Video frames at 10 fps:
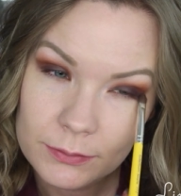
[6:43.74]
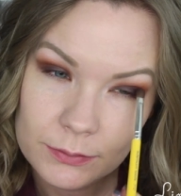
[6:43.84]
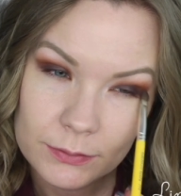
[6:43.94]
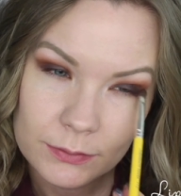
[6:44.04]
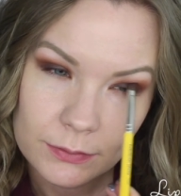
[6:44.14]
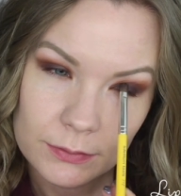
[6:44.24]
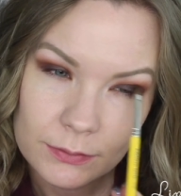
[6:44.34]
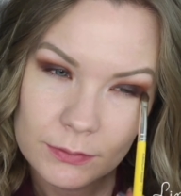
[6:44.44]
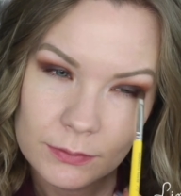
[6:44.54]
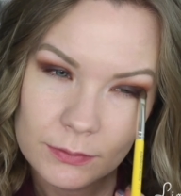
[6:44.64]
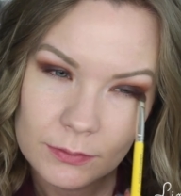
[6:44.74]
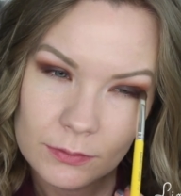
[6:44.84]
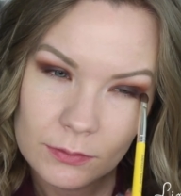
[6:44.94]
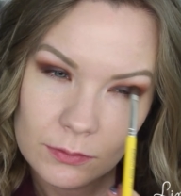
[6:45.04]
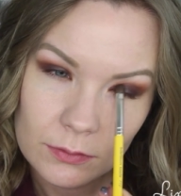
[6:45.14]

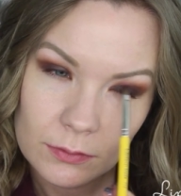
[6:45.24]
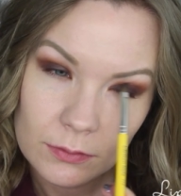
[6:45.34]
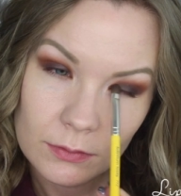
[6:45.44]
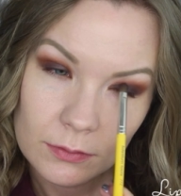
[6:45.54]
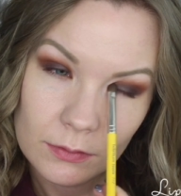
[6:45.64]
(no one is talking)